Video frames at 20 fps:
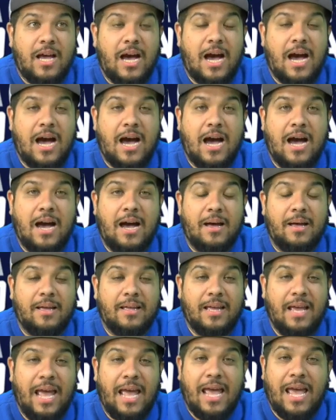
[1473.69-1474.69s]

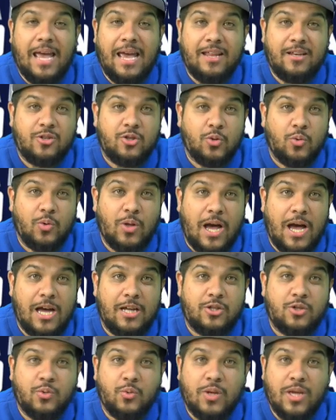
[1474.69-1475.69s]

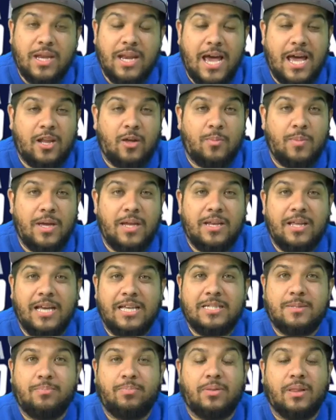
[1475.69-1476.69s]
Julian Edelman
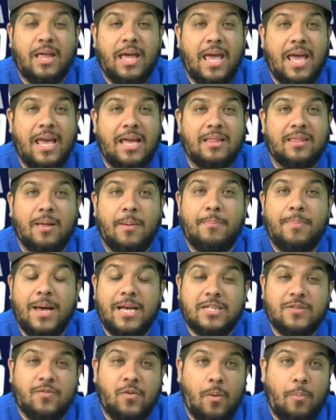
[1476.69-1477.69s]
is playing the
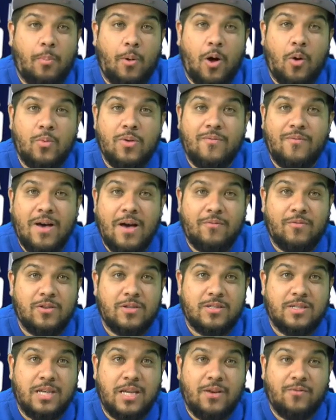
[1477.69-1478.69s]
best football we've ever
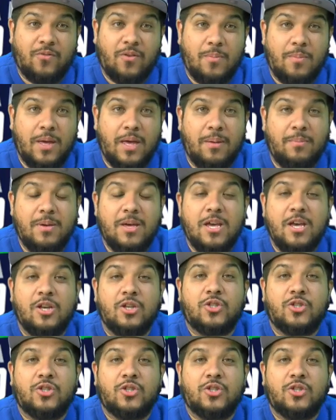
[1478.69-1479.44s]
seen from him.